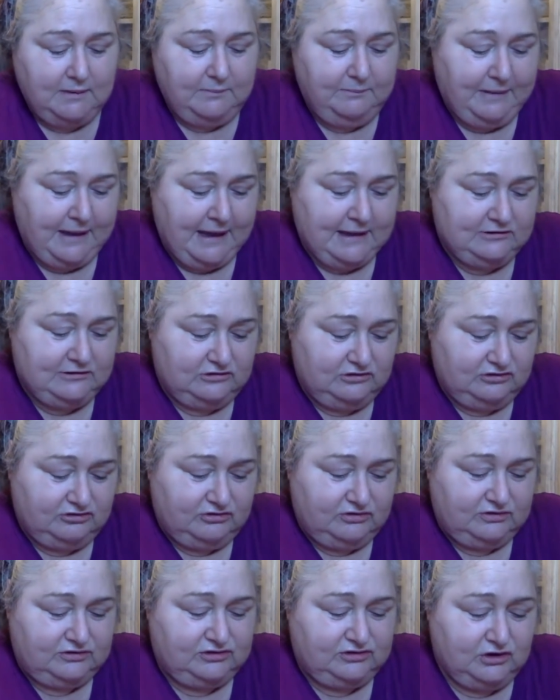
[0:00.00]
but
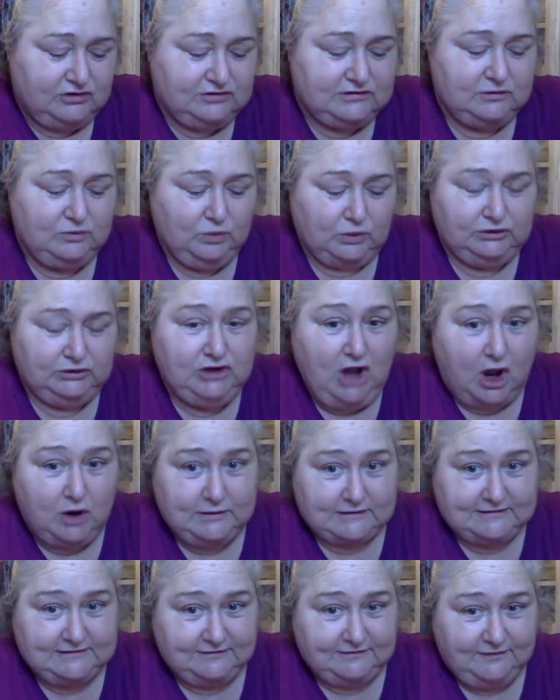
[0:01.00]
Susan will
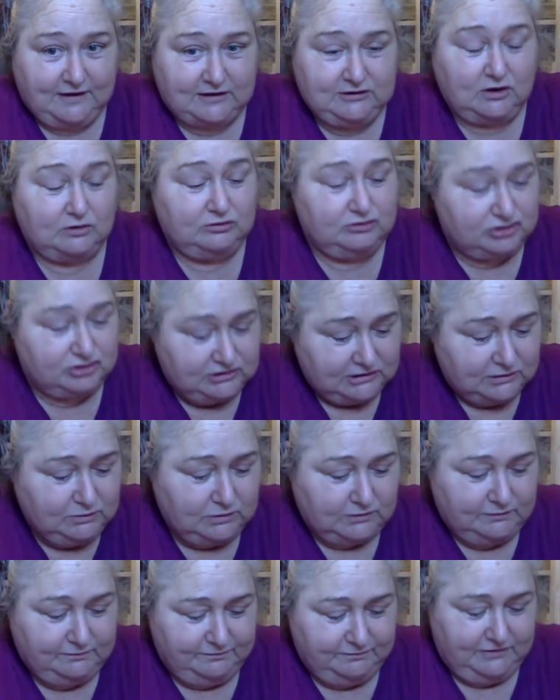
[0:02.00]
notice if I don't, and she
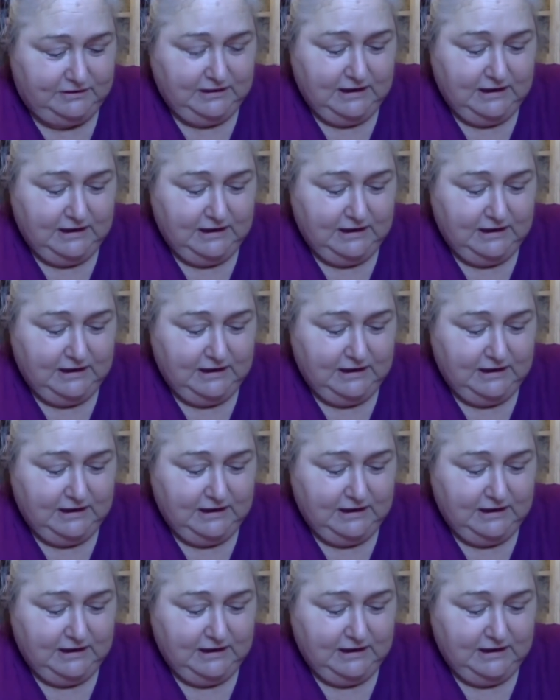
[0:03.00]
will